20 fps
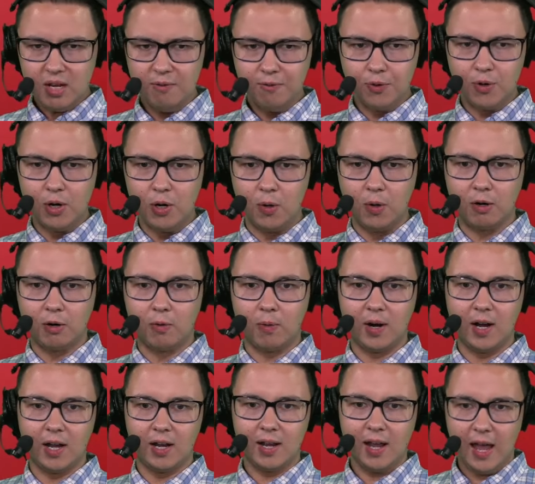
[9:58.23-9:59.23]
for Noah
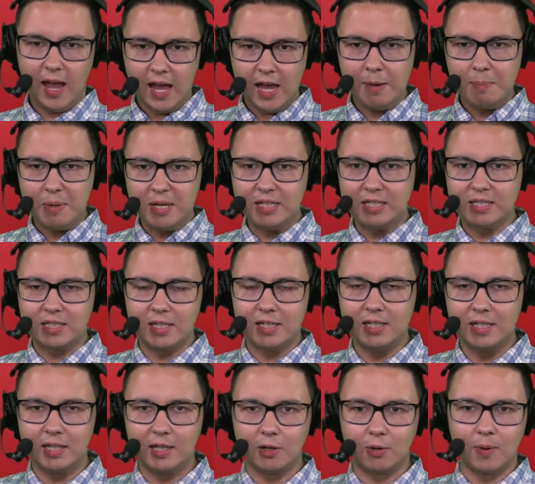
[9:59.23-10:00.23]
Gray? A, B, C,
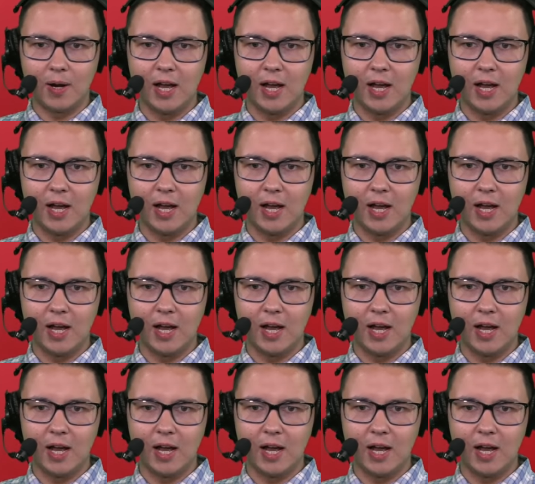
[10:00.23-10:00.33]
D, or